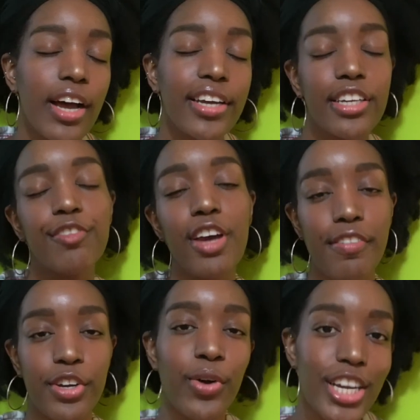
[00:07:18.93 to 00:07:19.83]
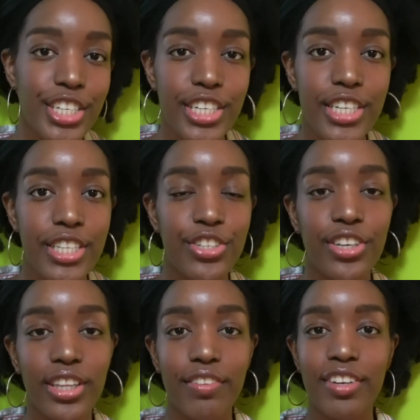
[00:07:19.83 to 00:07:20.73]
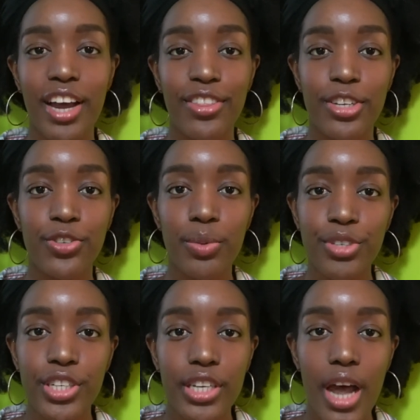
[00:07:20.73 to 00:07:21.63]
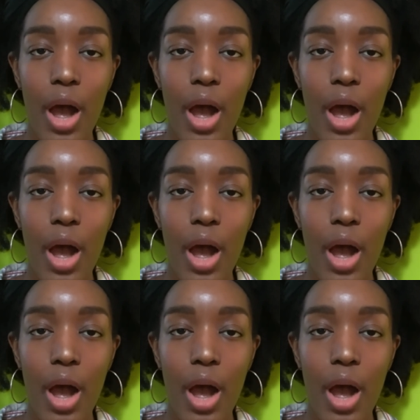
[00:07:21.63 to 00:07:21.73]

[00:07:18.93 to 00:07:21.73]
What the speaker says: Again, if you have any questions, you can leave it down in the description.